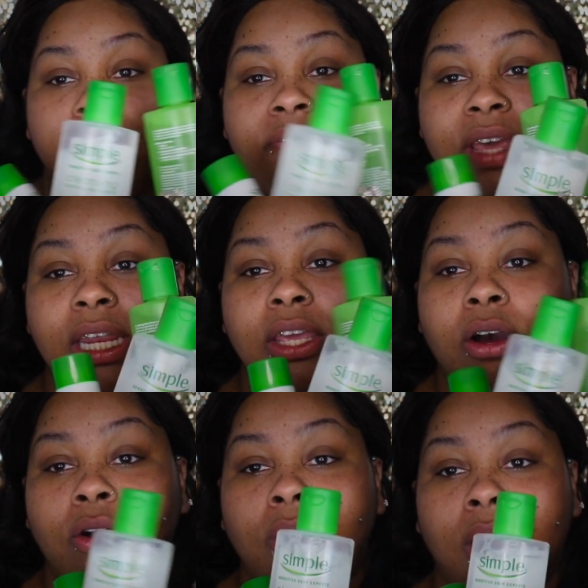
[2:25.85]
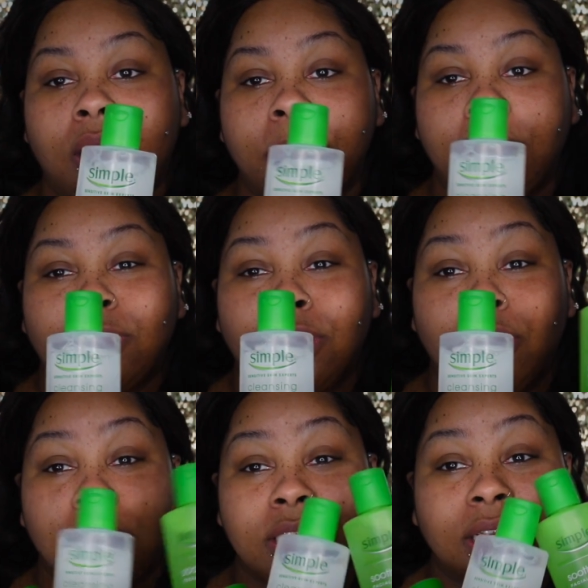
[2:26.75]
video in
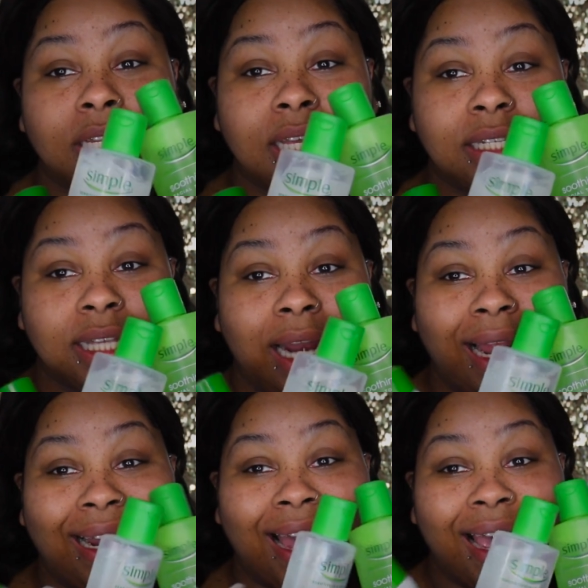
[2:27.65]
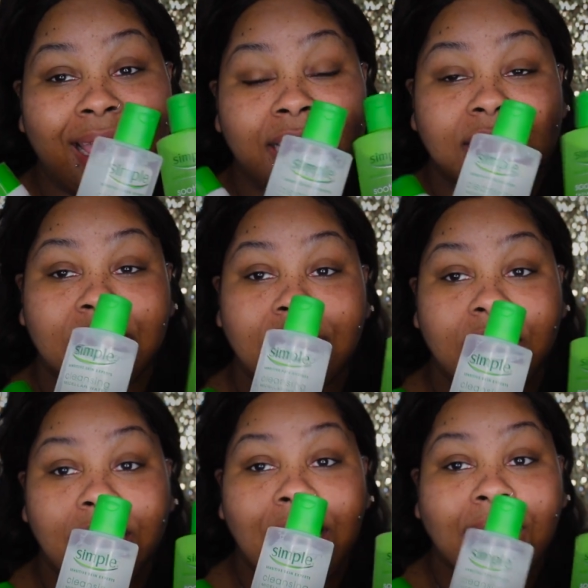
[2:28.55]
regards to the things that I liked and
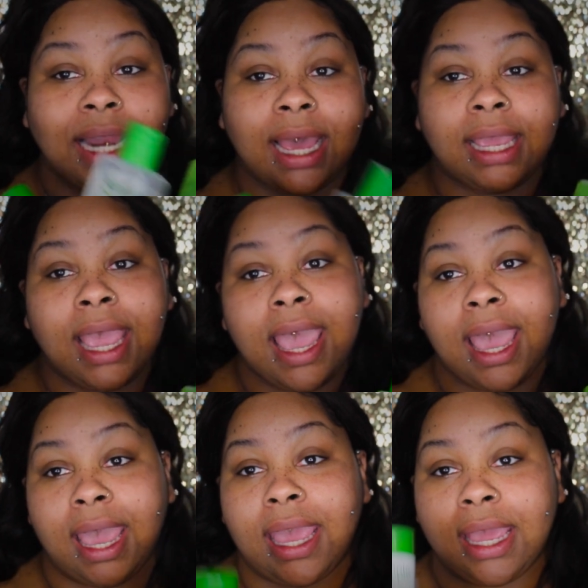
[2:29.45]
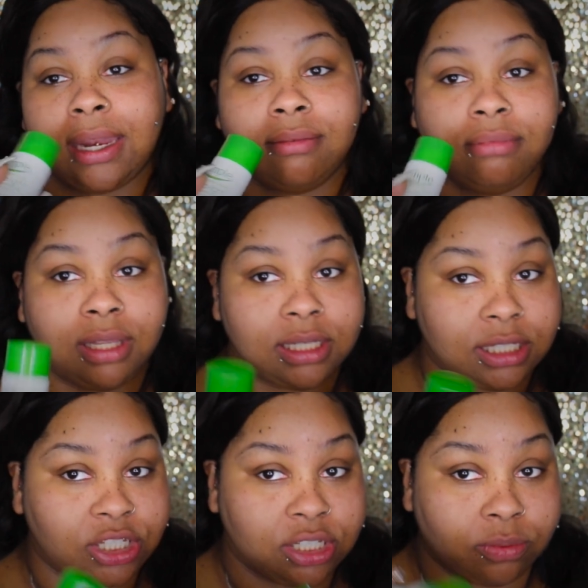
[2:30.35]
did not like. And this
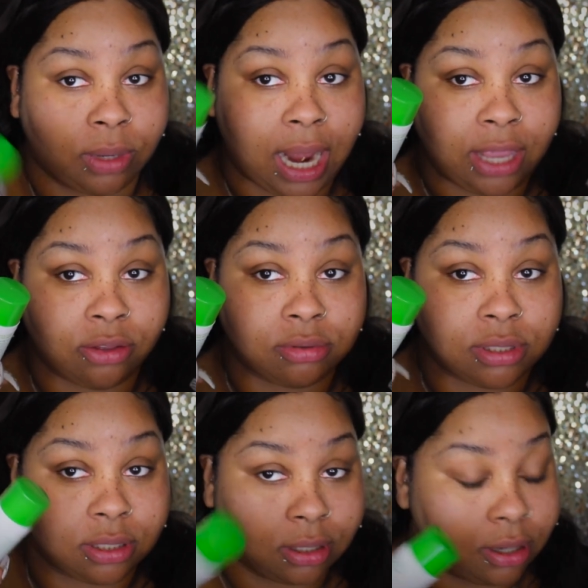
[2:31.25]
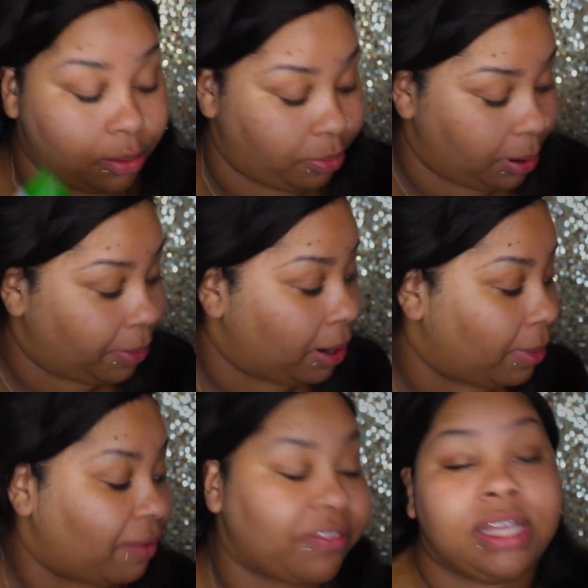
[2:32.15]
is just what I use to prepare
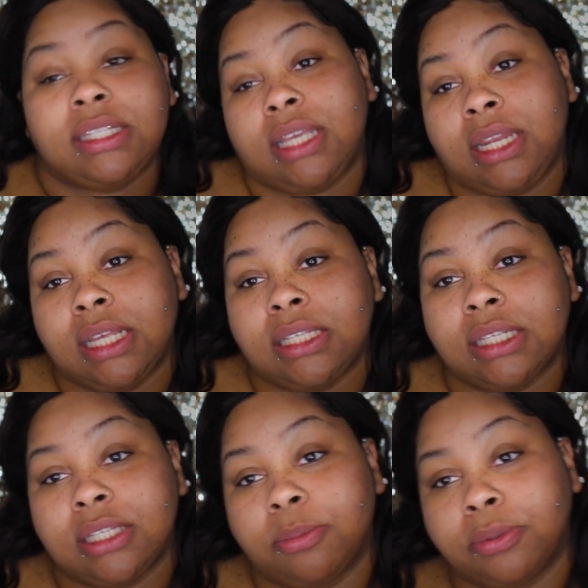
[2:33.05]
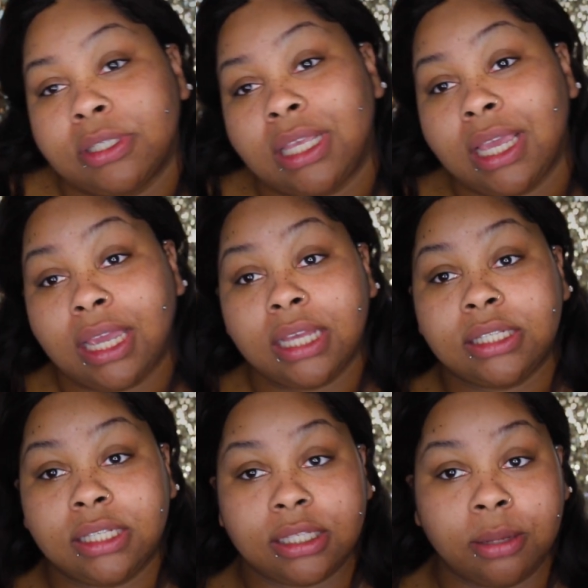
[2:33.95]
my face. It is the simple
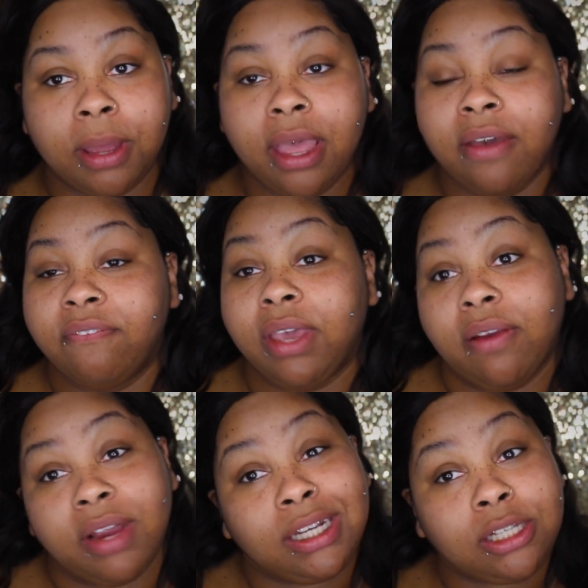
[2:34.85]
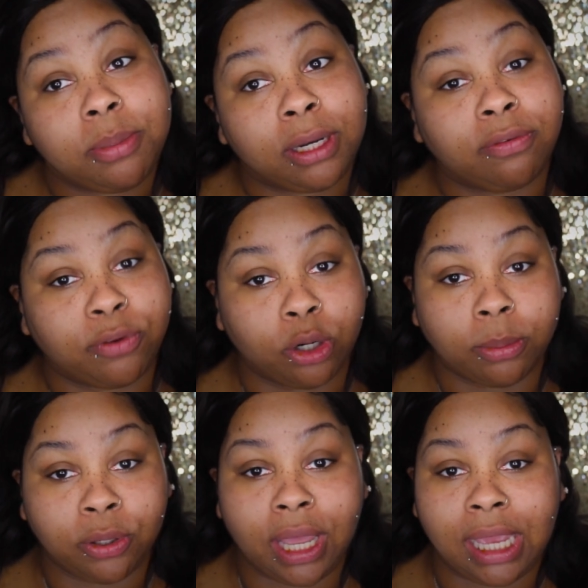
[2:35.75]
skincare system, very cheap and
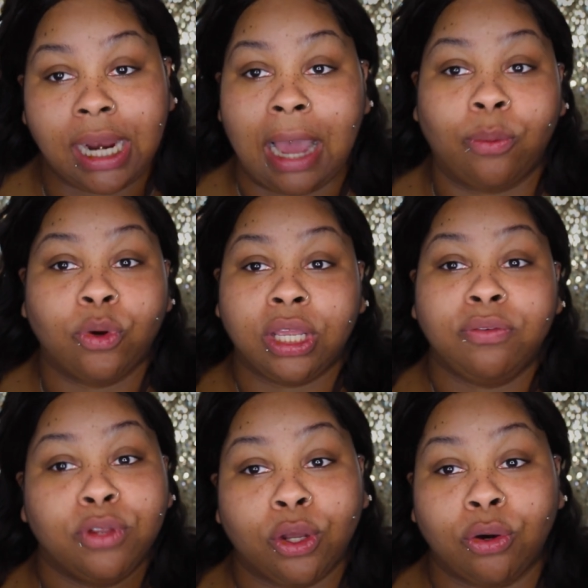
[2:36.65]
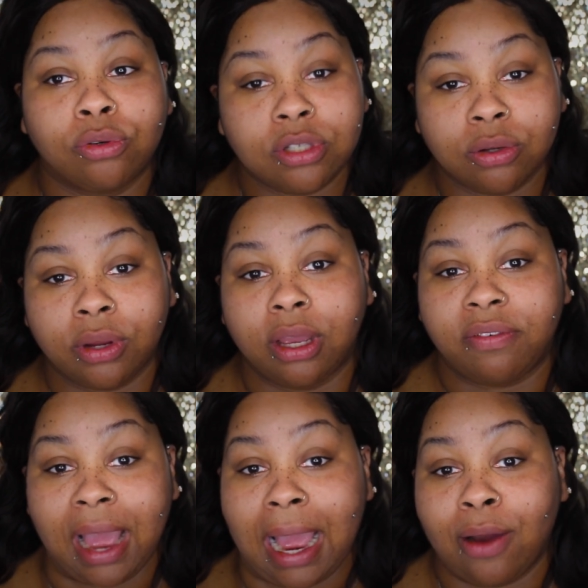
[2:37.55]
affordable, and I will give you the whole story
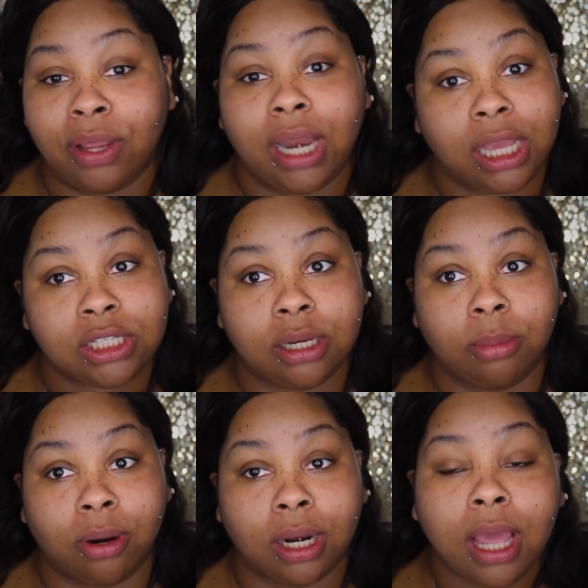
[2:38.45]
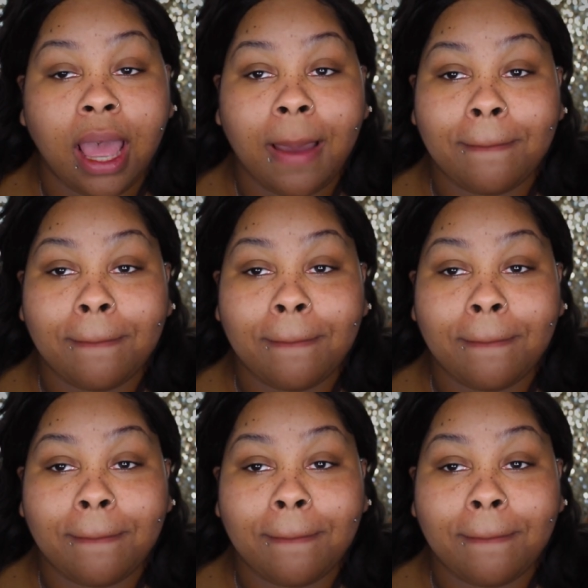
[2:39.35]
of how it actually brought